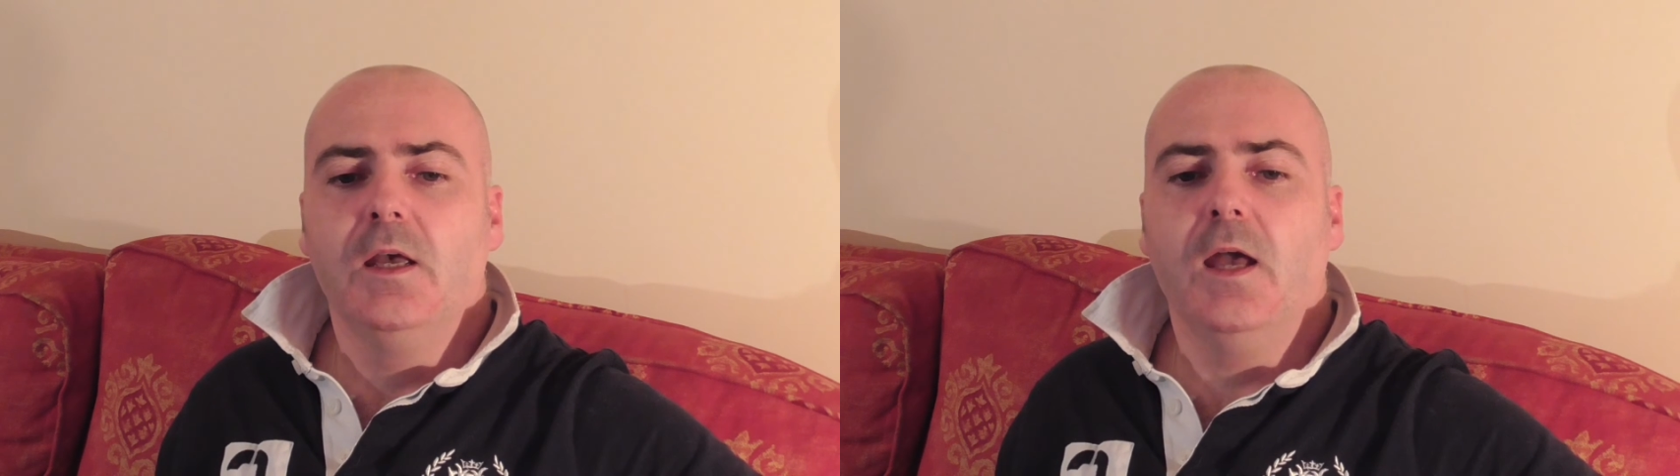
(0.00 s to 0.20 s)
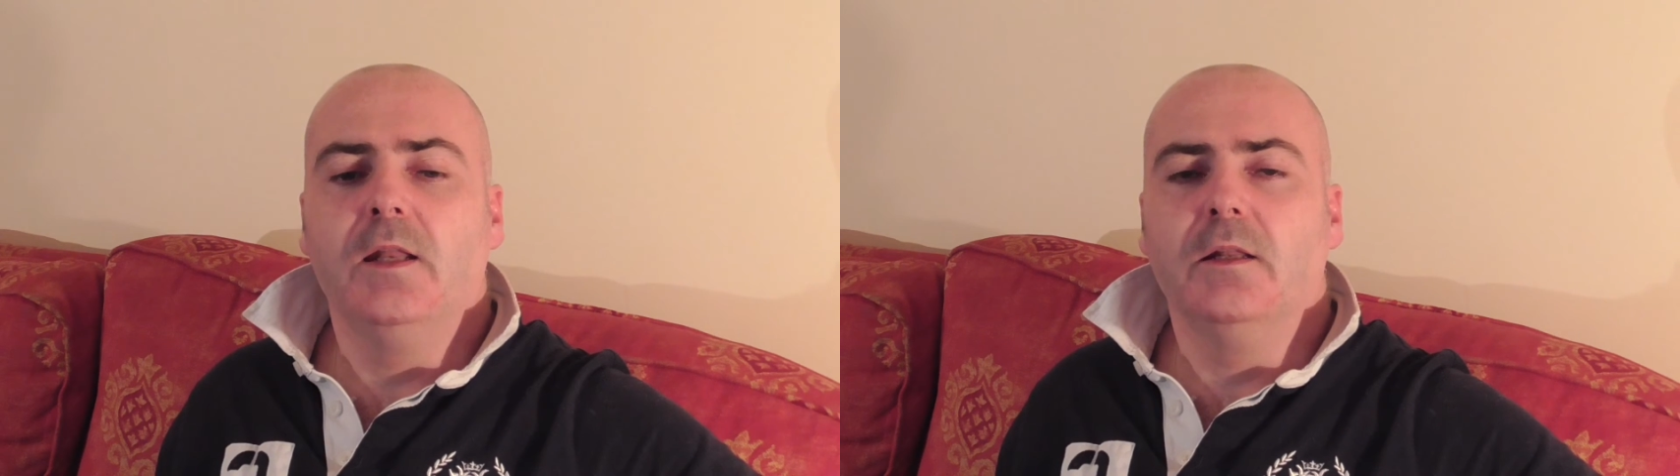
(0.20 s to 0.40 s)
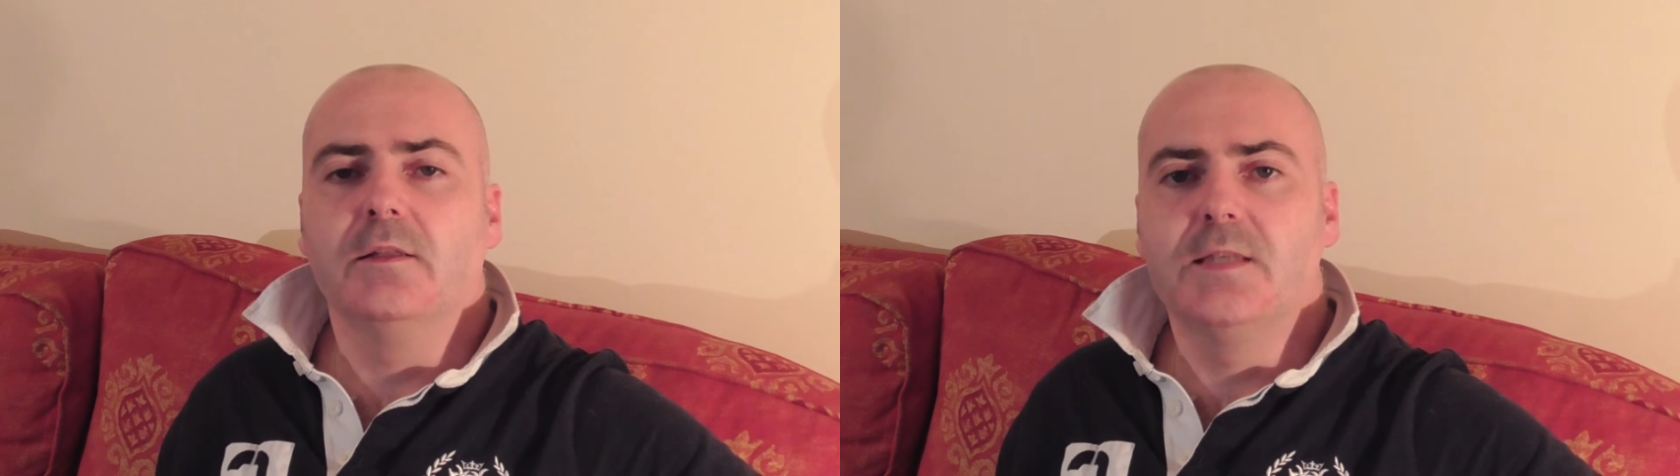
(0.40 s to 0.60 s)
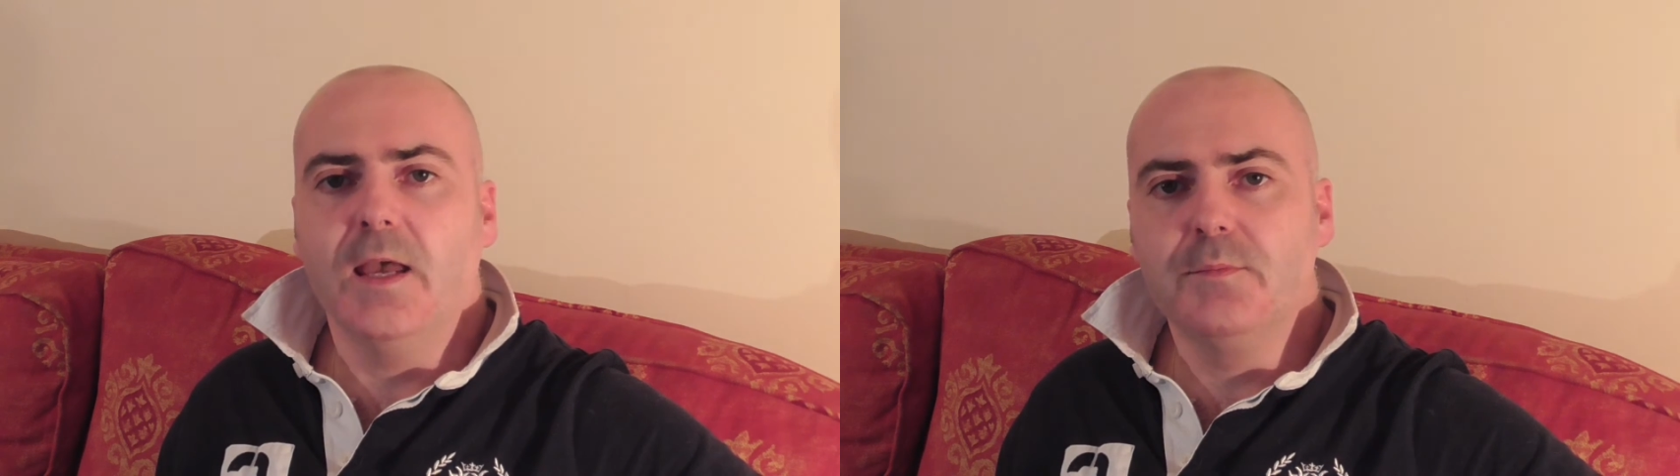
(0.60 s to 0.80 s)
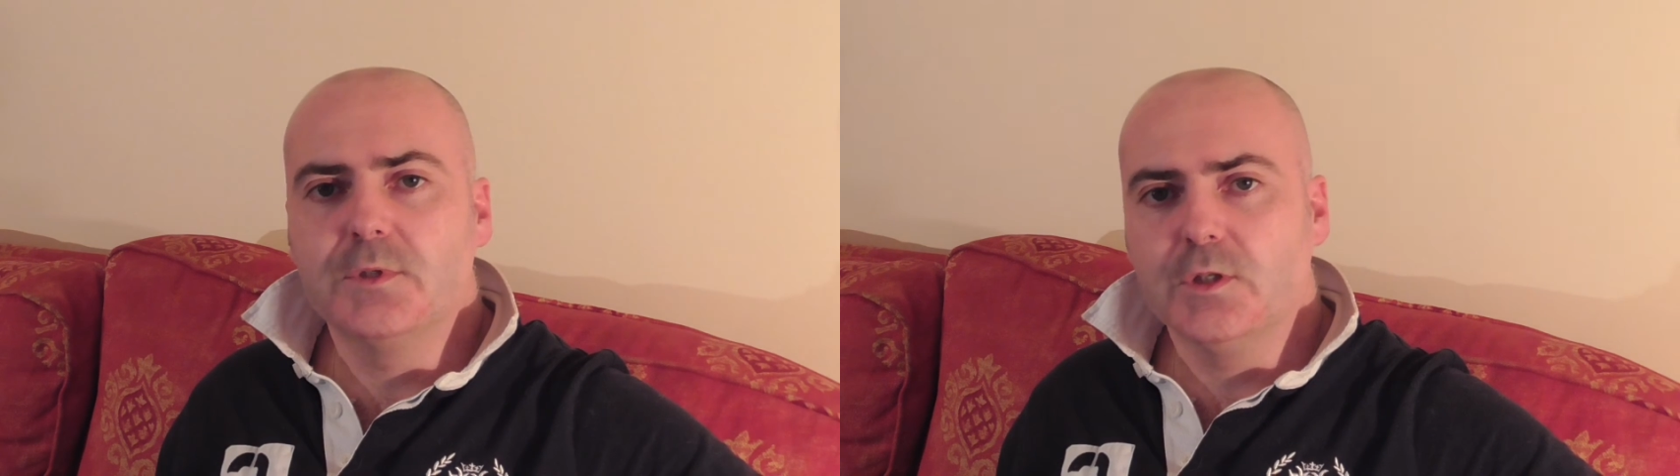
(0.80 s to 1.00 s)
in an
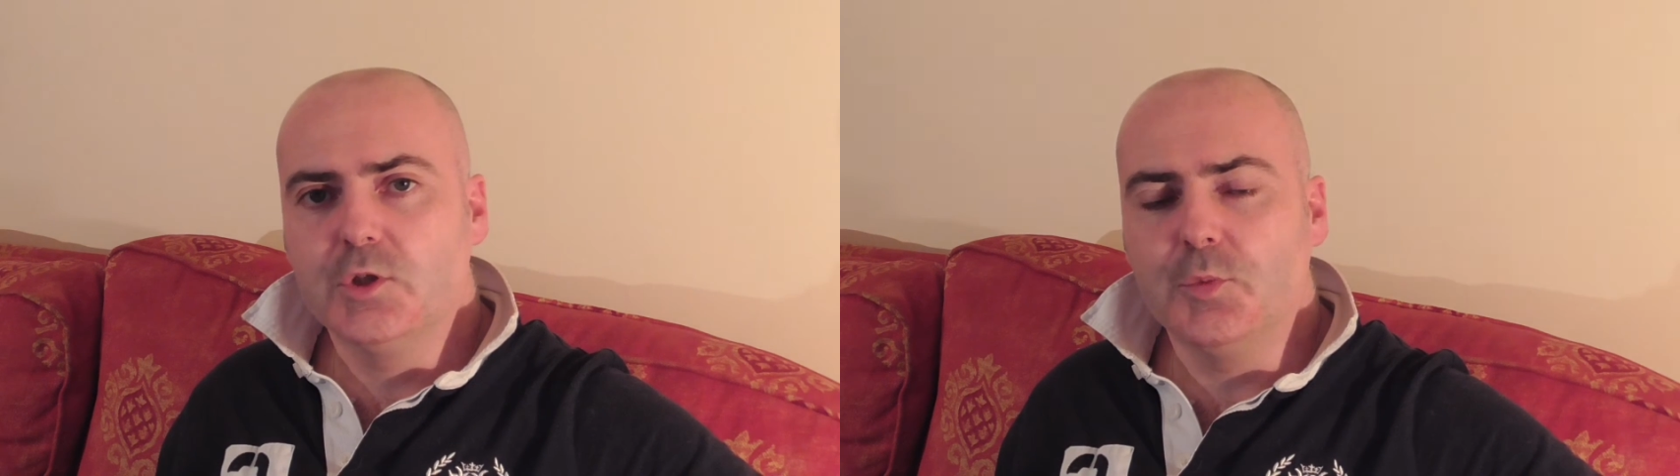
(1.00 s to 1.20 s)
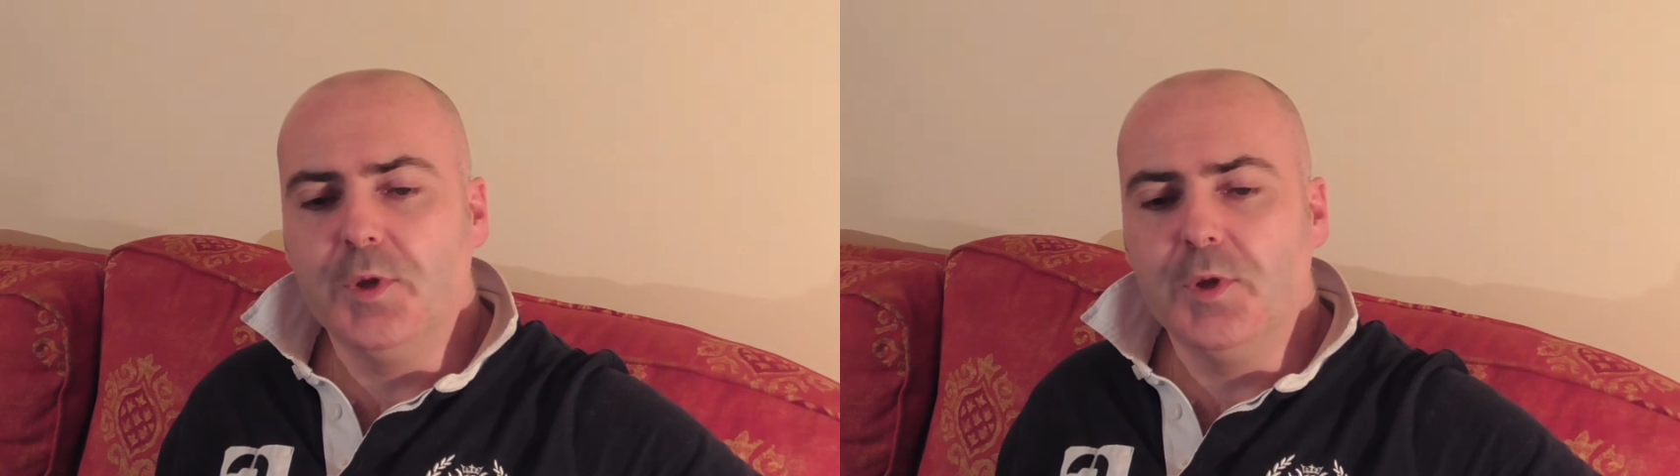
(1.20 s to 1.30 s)
attempt to